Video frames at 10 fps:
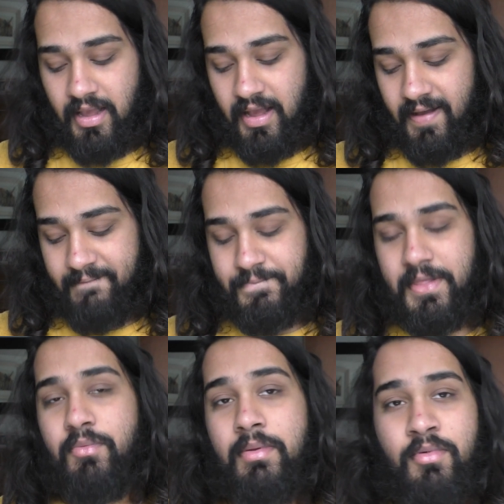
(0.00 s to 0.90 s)

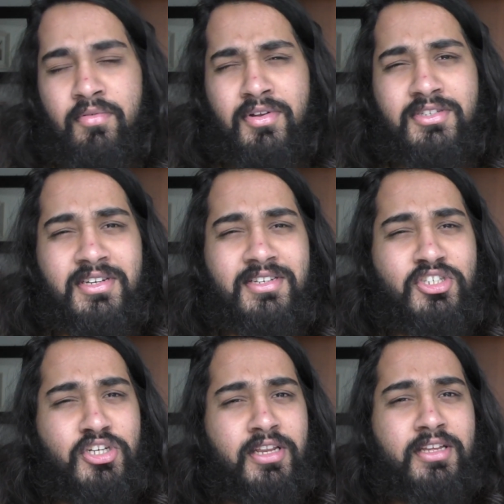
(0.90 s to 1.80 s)
Then we move on to
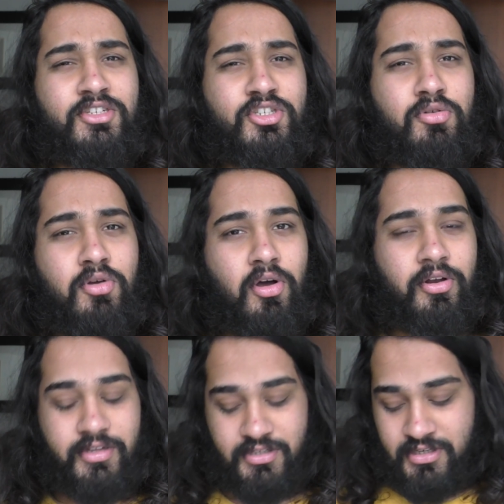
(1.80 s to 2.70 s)
Ginny and Joe
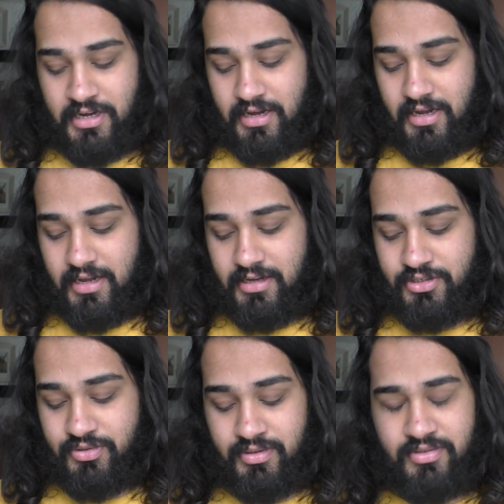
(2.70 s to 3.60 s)
Connors
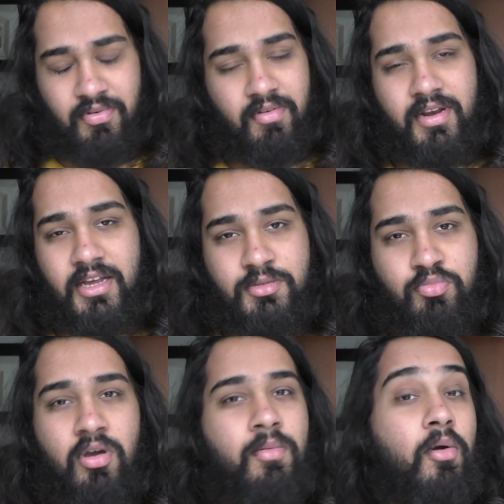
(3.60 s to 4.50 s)
doing this very nice
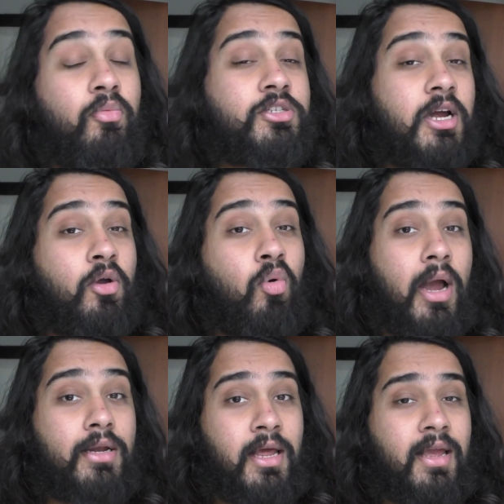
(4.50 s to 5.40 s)
promo, which I
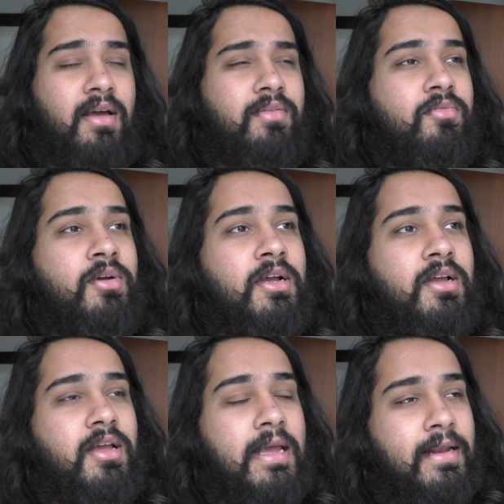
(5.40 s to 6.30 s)
quite like how
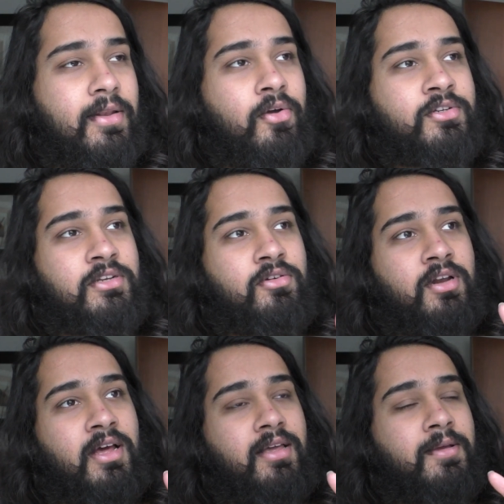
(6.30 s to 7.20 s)
it looked. It looked
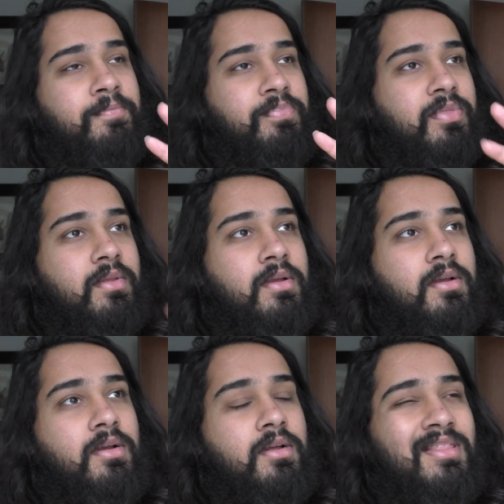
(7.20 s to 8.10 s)
like
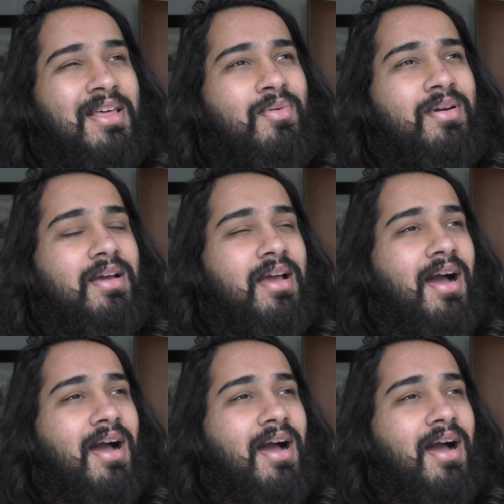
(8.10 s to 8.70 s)
they were.